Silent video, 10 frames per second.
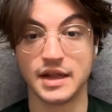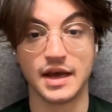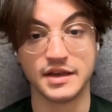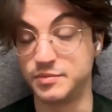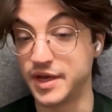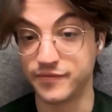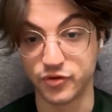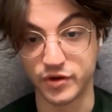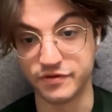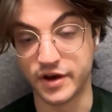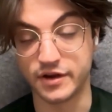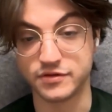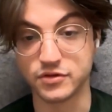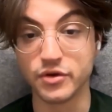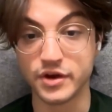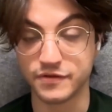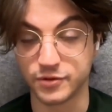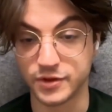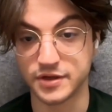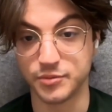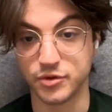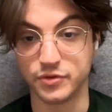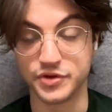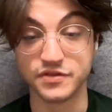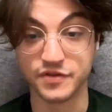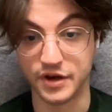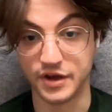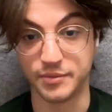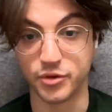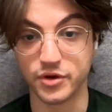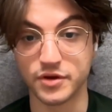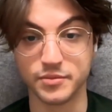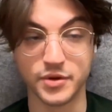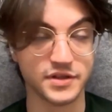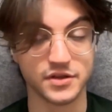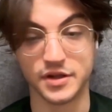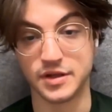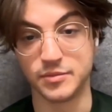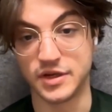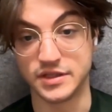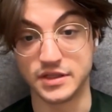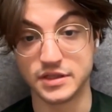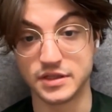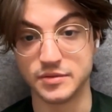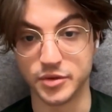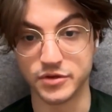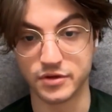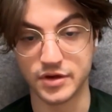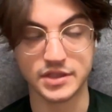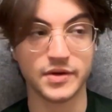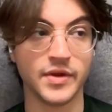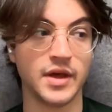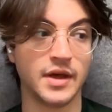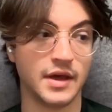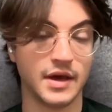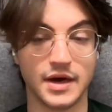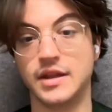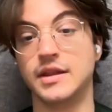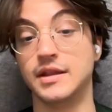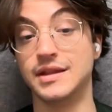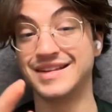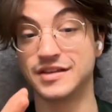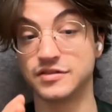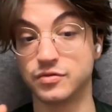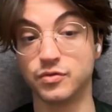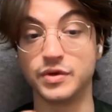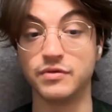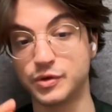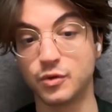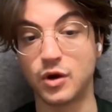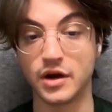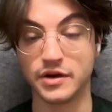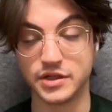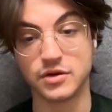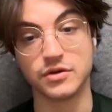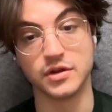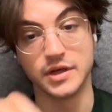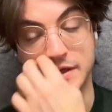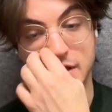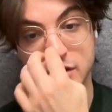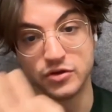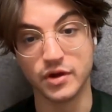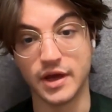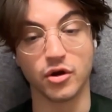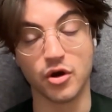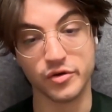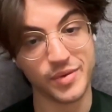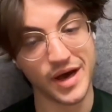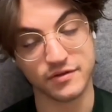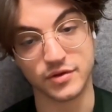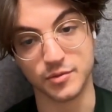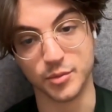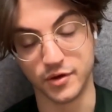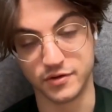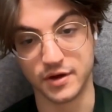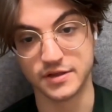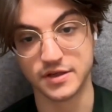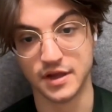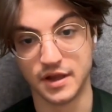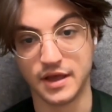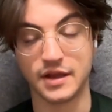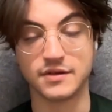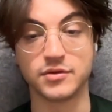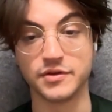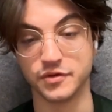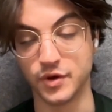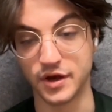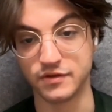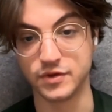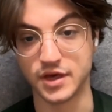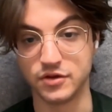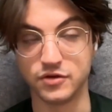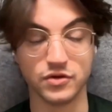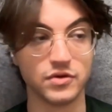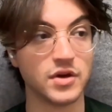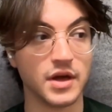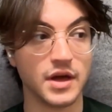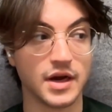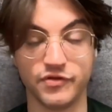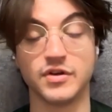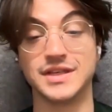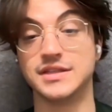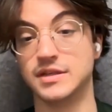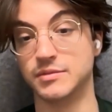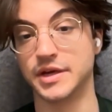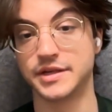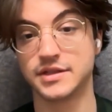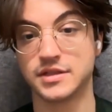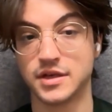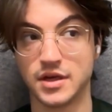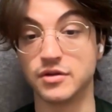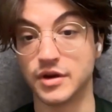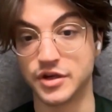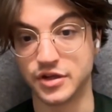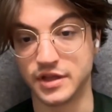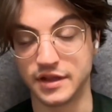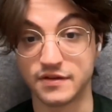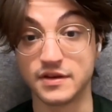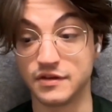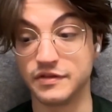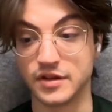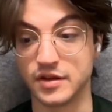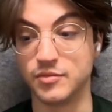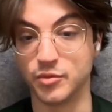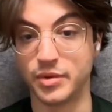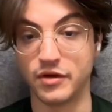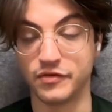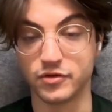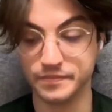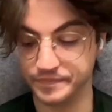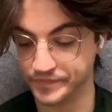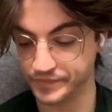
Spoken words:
that has BM25 scoring, for example, which is very important, but it's not existent in Postgres. And then that gets rewired internally to our code paths within Postgres. And that's one of the ways we can do very seamless integration that's significantly more powerful.